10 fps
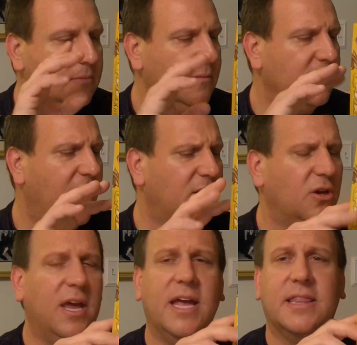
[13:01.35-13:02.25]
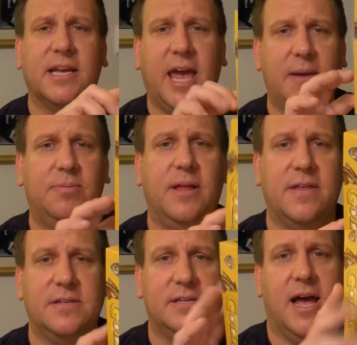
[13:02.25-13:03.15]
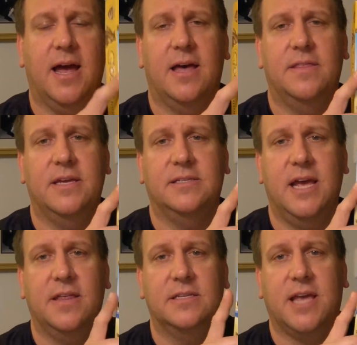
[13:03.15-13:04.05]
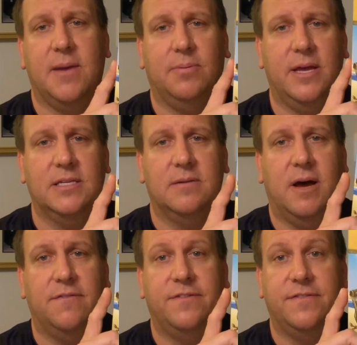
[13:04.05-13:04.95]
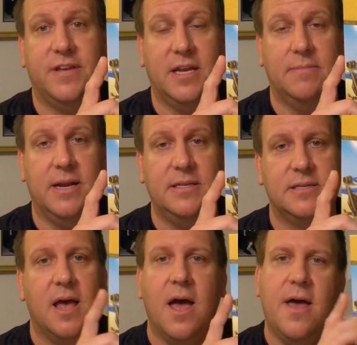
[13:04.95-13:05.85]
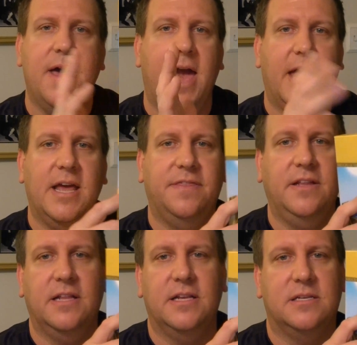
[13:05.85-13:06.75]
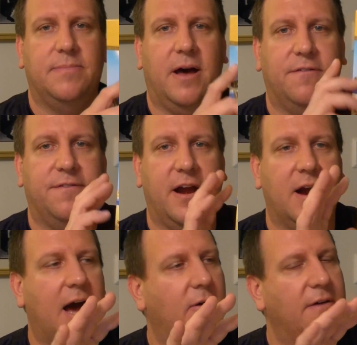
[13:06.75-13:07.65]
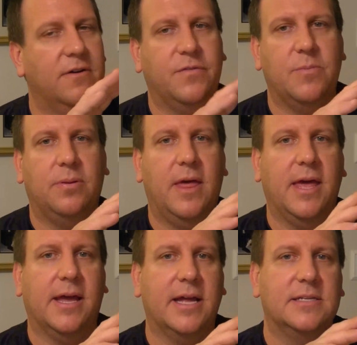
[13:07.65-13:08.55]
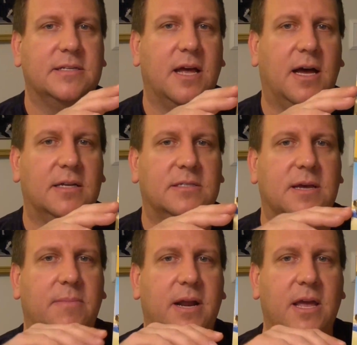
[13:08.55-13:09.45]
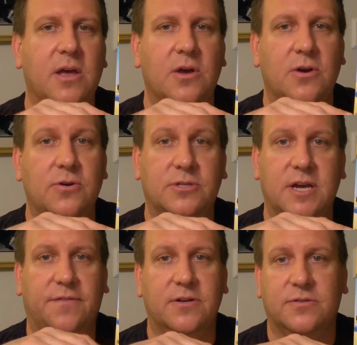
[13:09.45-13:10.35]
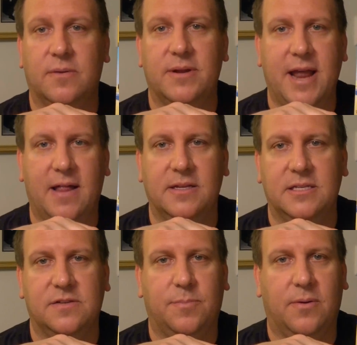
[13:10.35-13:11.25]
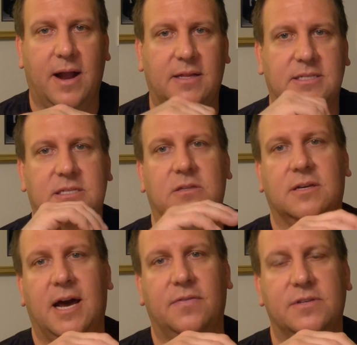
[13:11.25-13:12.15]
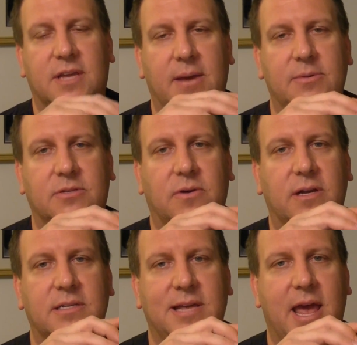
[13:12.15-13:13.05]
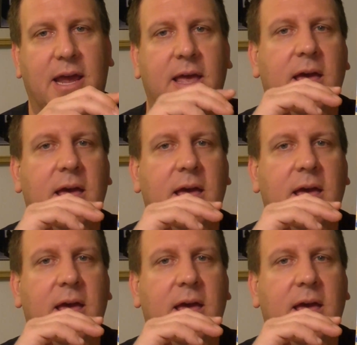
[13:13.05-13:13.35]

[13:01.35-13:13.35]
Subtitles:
Looking at the gameplay of this time, they say this game plays in about 15 minutes, and I think that that's about fair. However, if you're playing against somebody who suffers from analysis of paralysis, look out, this game is going to take